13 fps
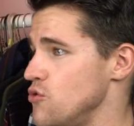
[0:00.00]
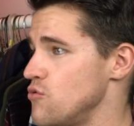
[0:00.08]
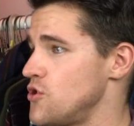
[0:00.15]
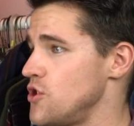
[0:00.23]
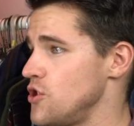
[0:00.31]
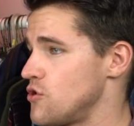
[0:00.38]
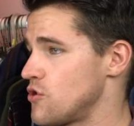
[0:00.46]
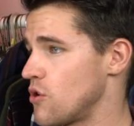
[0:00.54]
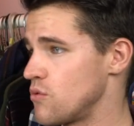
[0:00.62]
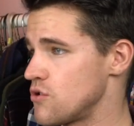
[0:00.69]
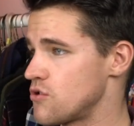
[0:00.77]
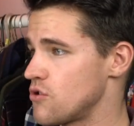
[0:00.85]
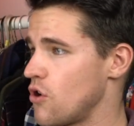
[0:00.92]
you see
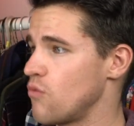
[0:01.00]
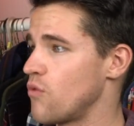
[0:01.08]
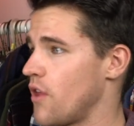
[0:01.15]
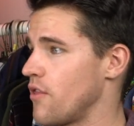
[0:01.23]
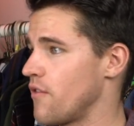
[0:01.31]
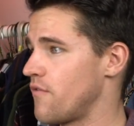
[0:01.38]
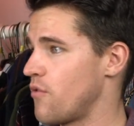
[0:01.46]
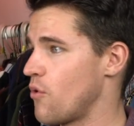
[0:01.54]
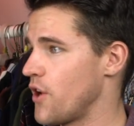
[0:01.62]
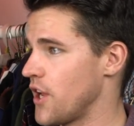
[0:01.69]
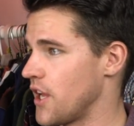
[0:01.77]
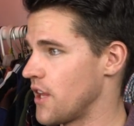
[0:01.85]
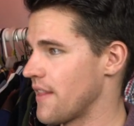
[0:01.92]
so-and-so run the
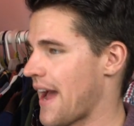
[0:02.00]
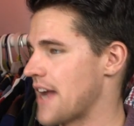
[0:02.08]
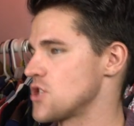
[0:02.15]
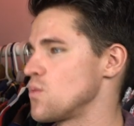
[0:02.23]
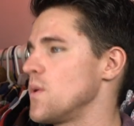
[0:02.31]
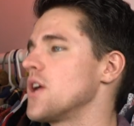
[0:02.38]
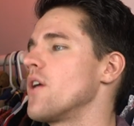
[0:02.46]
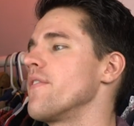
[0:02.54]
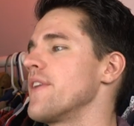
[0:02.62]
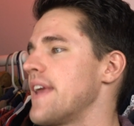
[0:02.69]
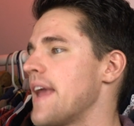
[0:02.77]
40 last week on the